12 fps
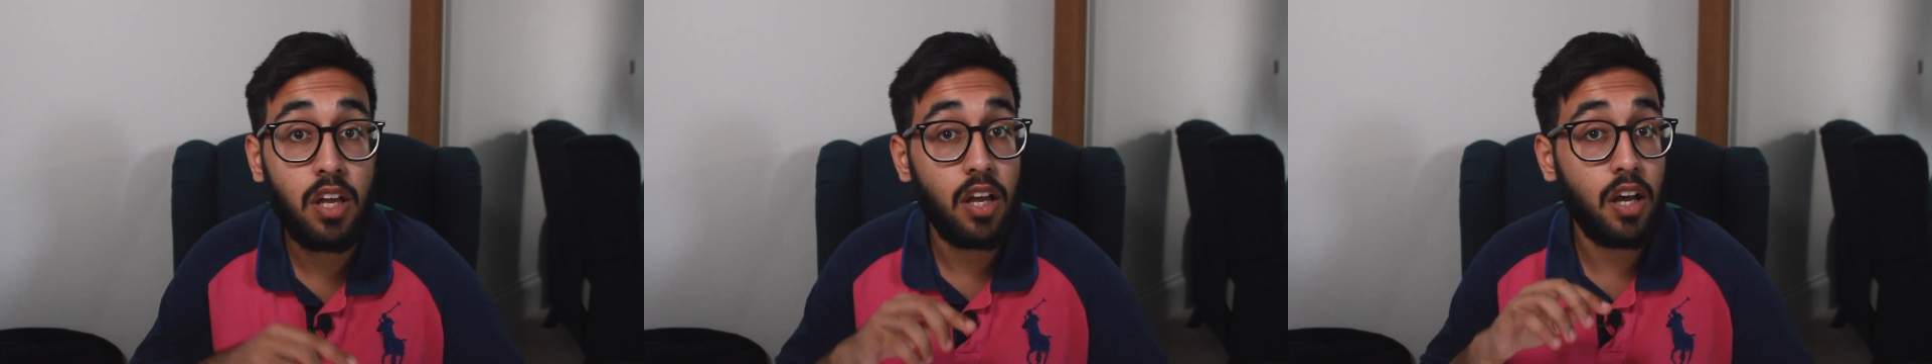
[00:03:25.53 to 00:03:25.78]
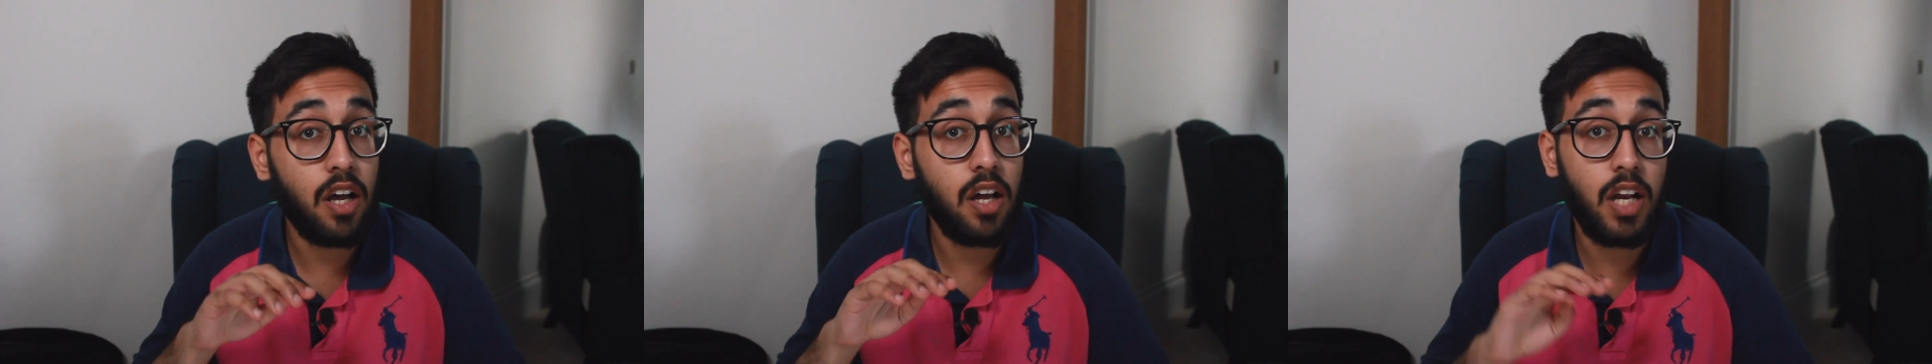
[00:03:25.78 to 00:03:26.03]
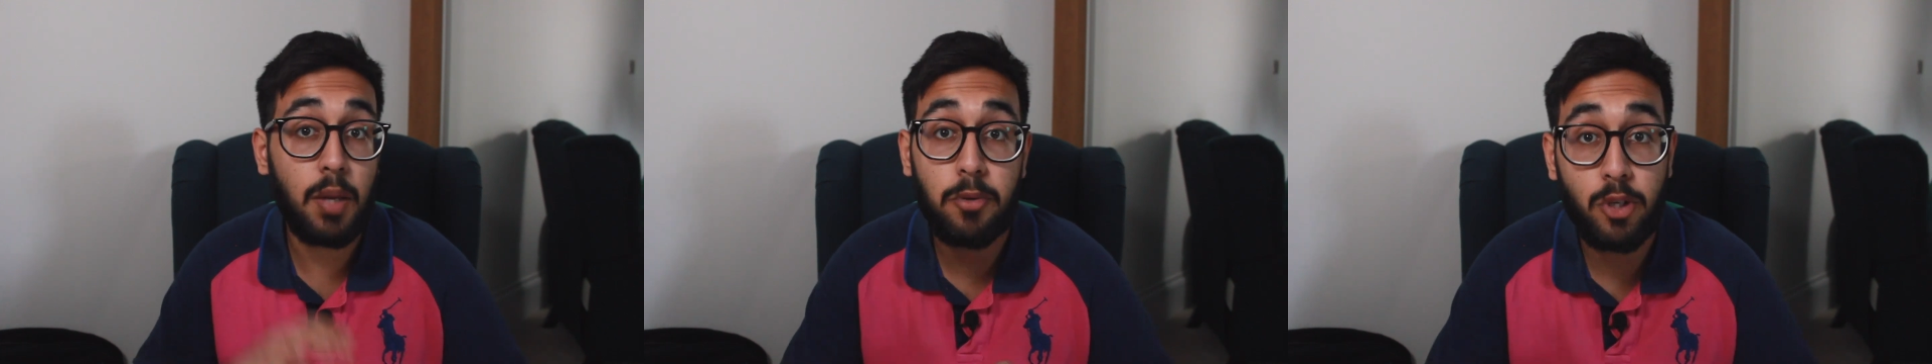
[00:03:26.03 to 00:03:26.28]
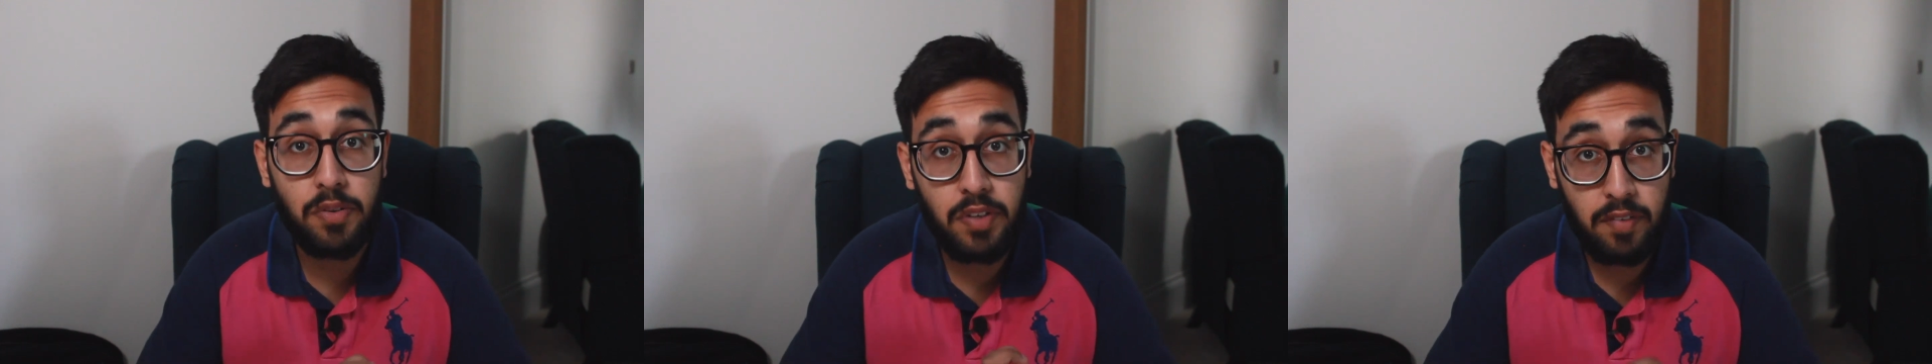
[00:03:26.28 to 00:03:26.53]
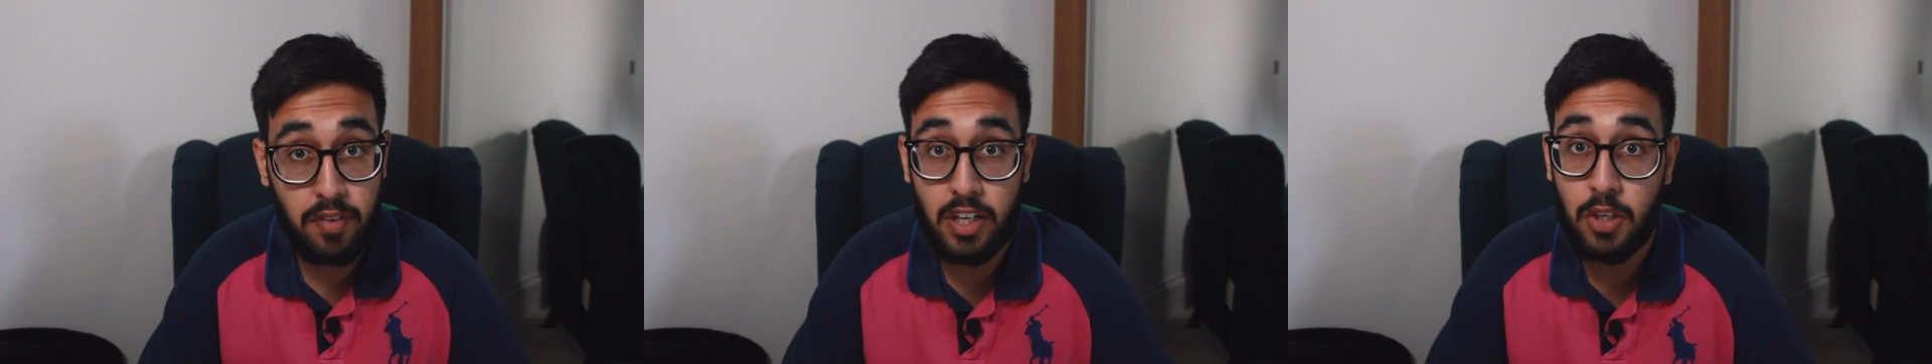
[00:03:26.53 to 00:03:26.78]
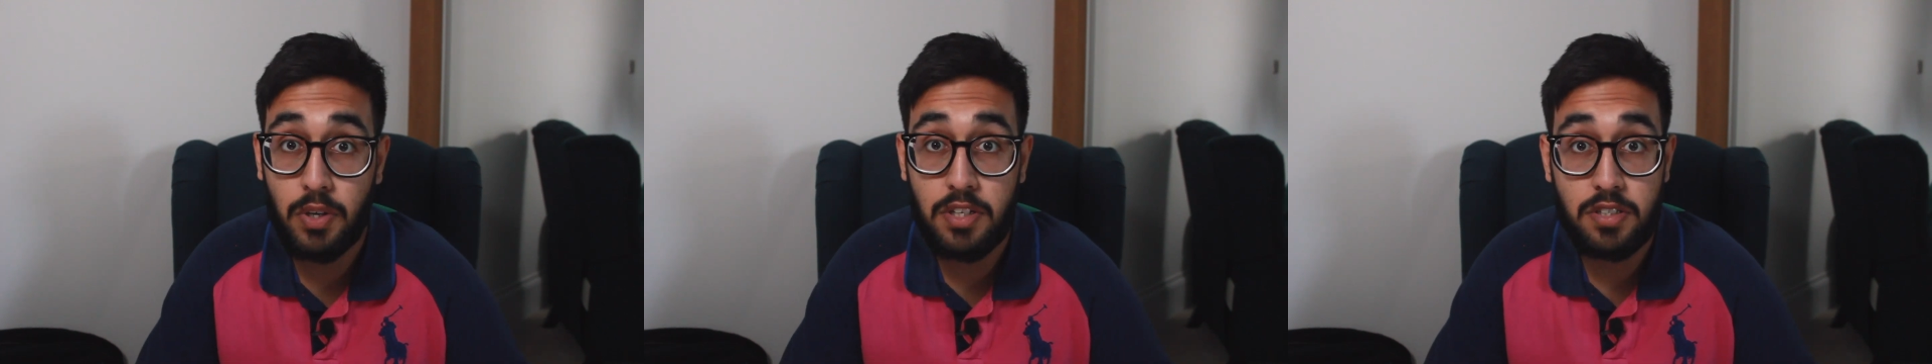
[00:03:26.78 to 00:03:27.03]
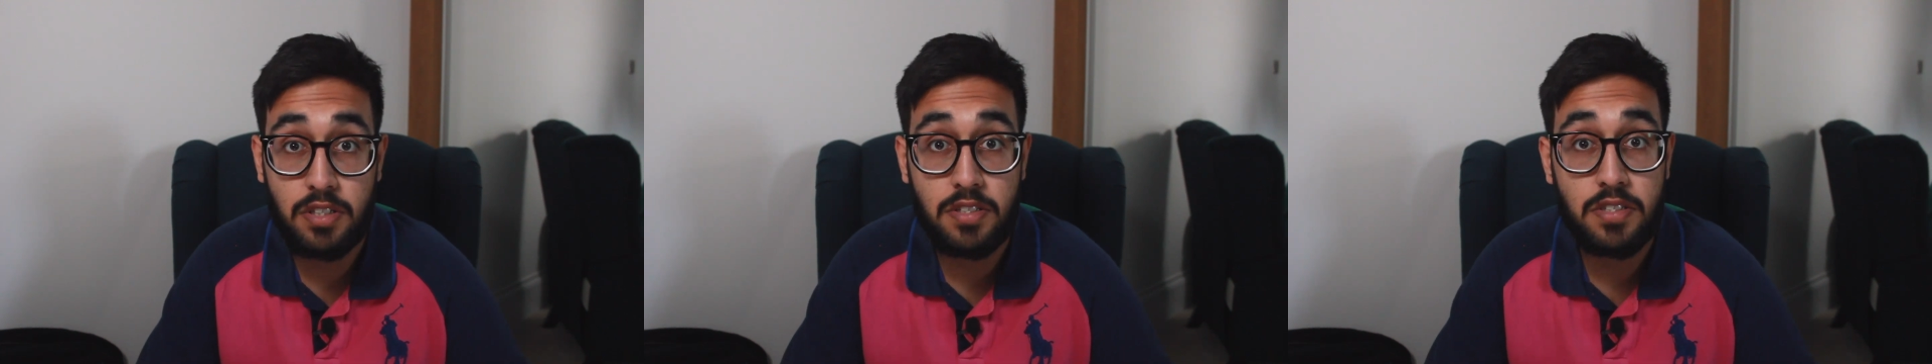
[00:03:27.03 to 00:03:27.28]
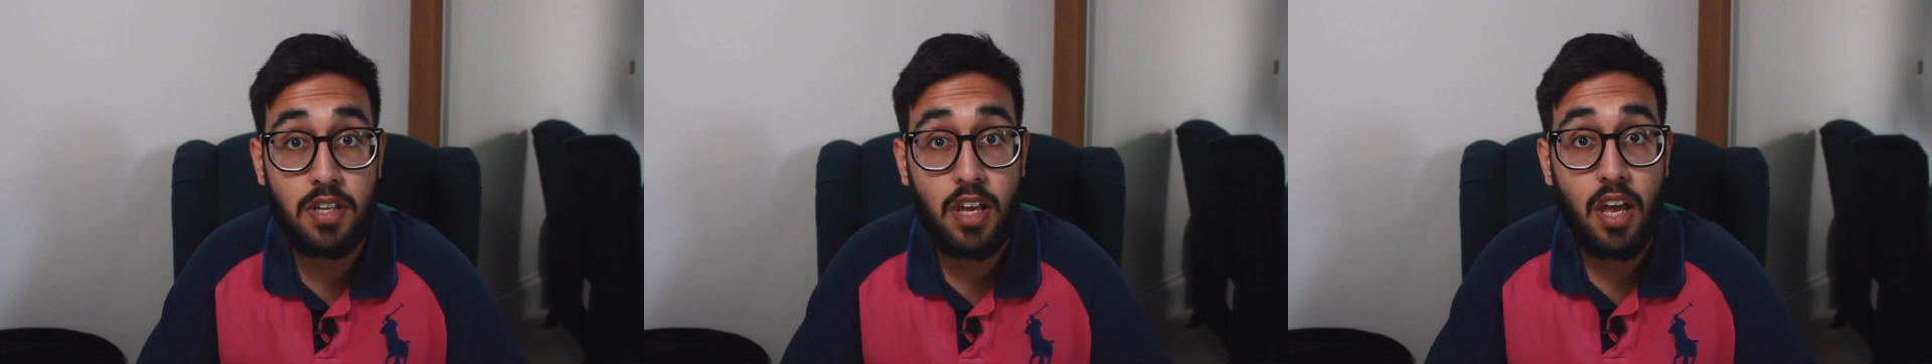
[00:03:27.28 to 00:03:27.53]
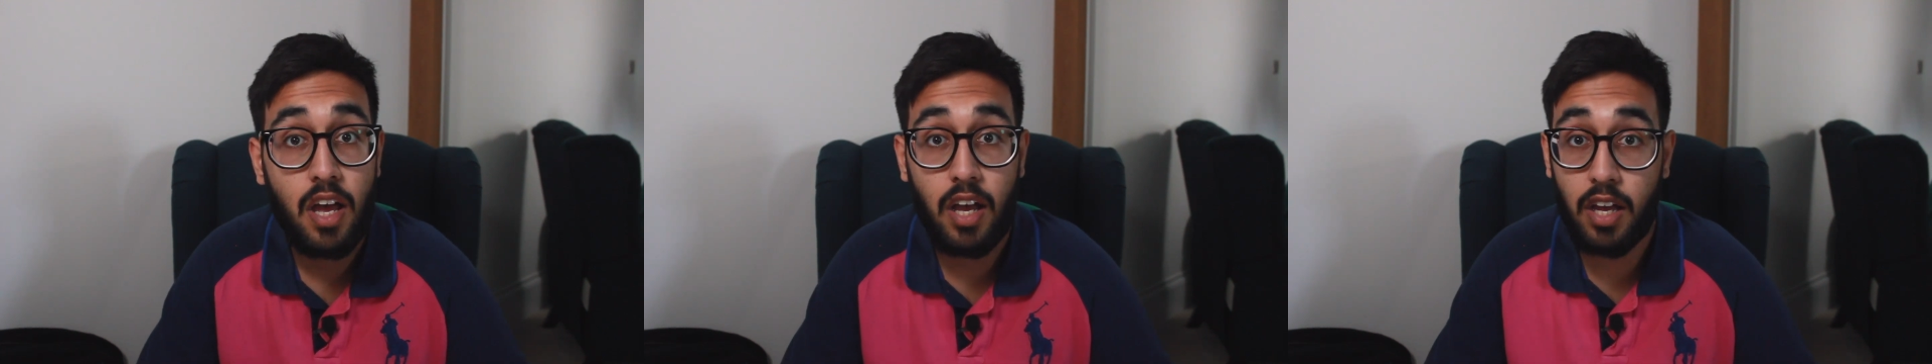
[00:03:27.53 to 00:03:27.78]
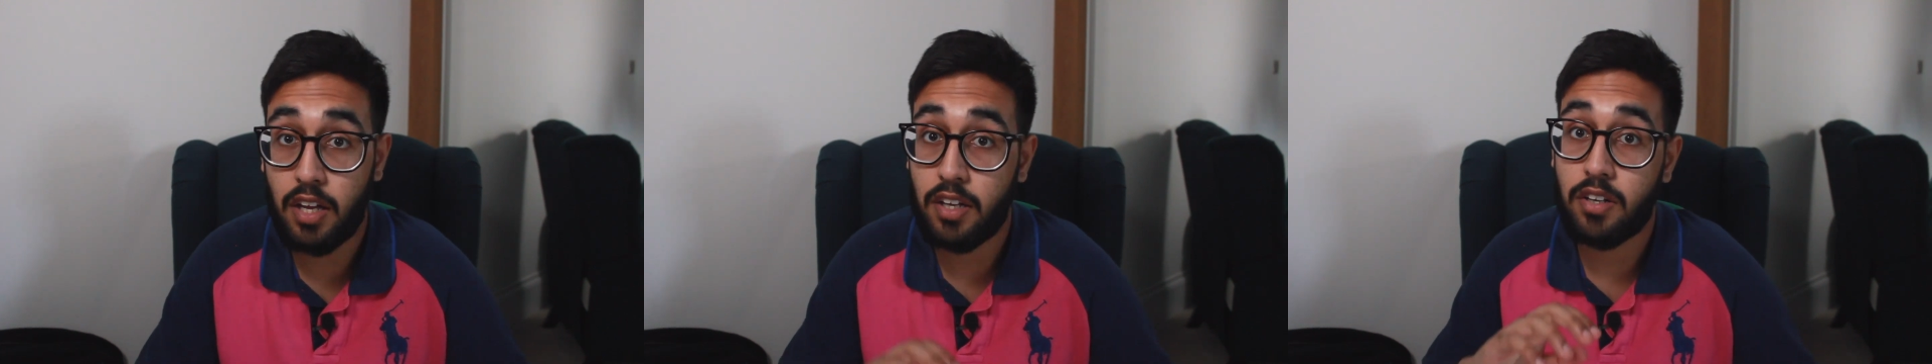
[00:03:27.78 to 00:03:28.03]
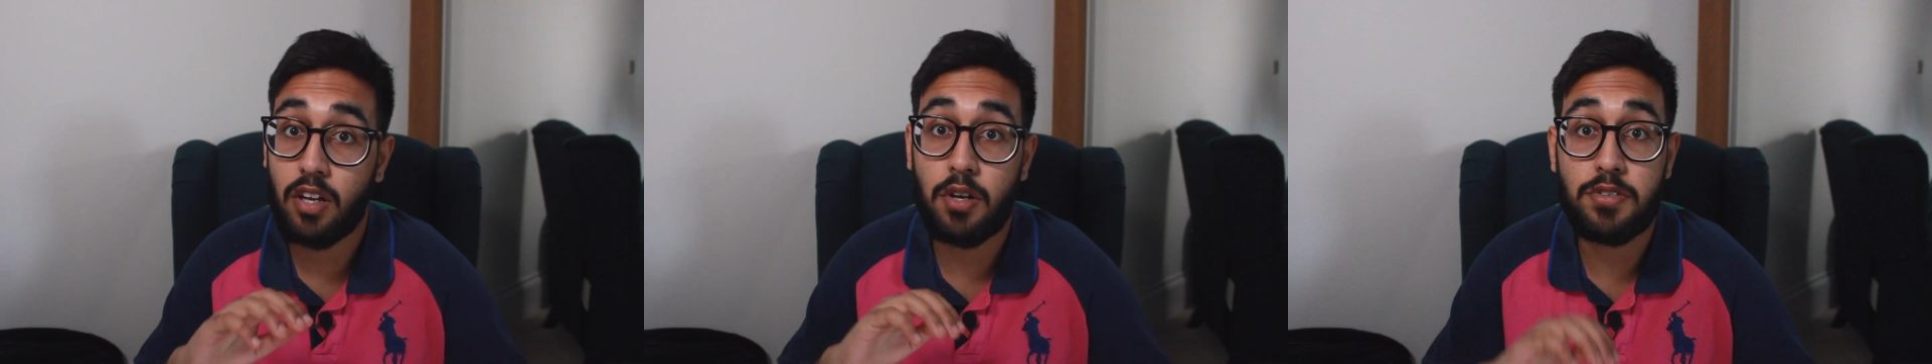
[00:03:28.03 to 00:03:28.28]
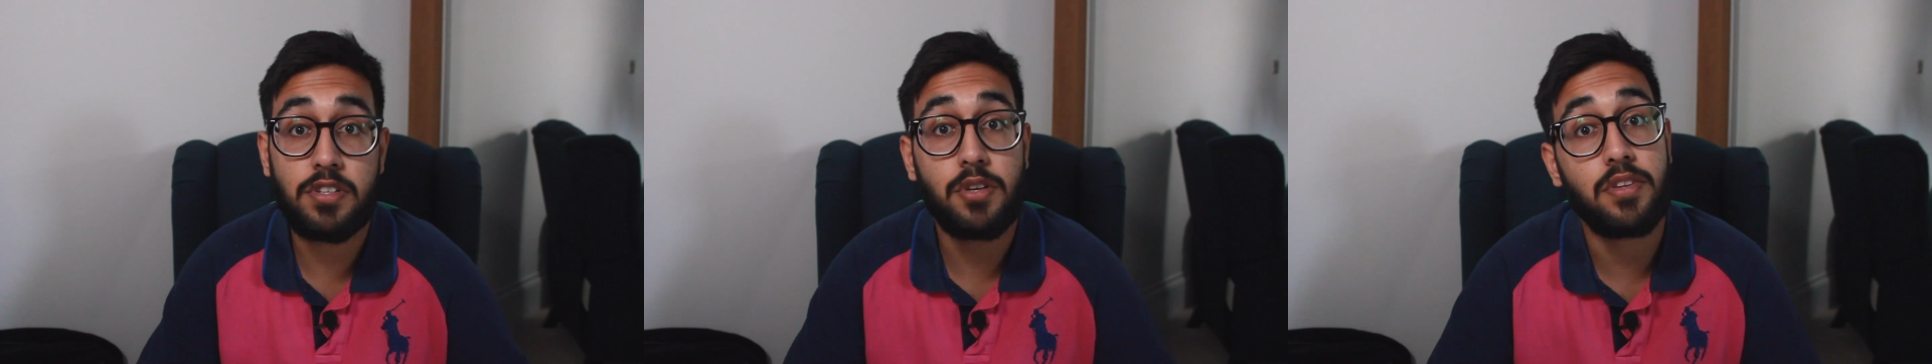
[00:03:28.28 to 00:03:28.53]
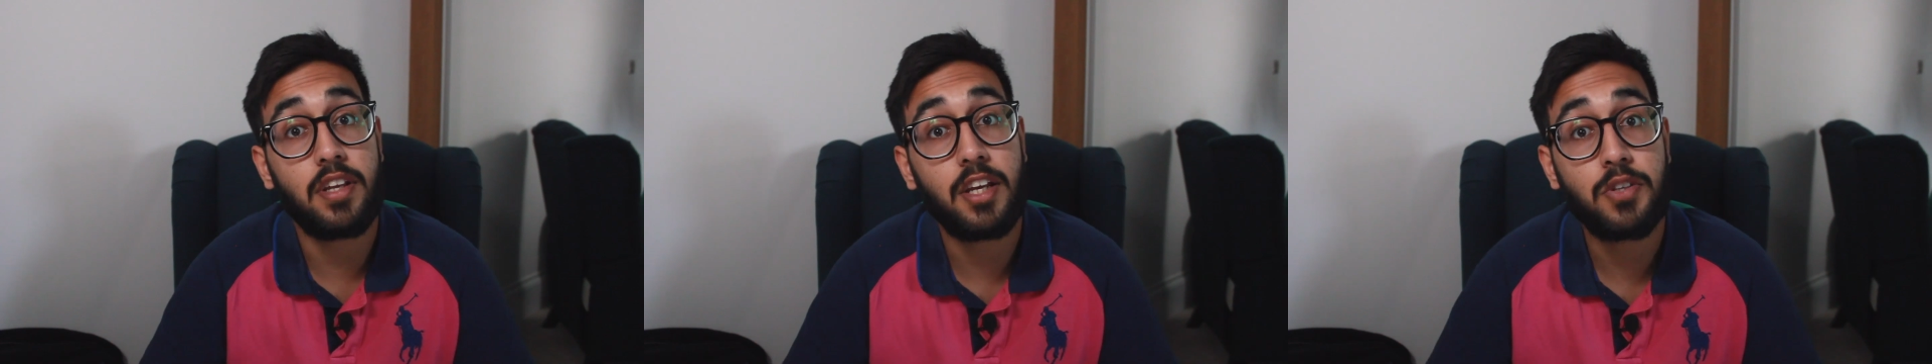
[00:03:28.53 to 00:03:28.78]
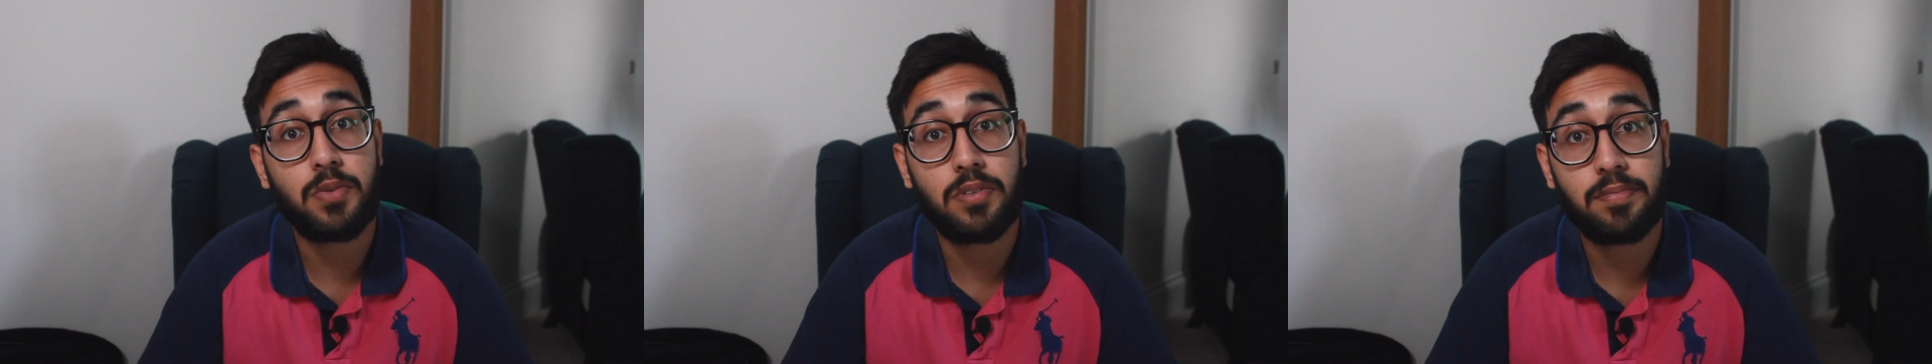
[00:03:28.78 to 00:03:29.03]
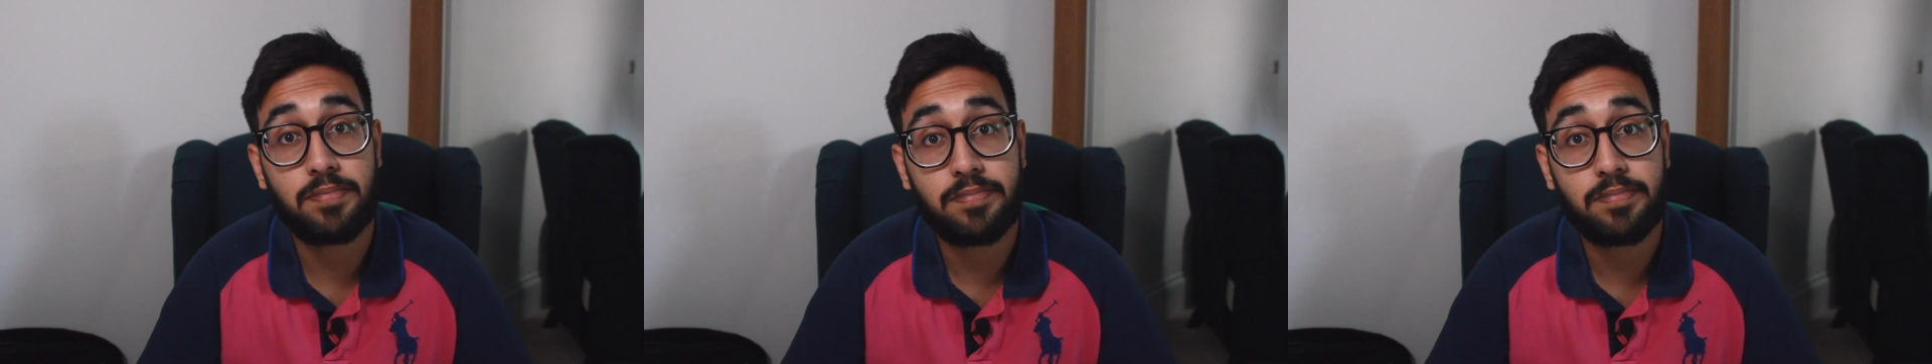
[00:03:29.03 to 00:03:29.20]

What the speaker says: let me know if you have any questions, and I'll see you in the next one.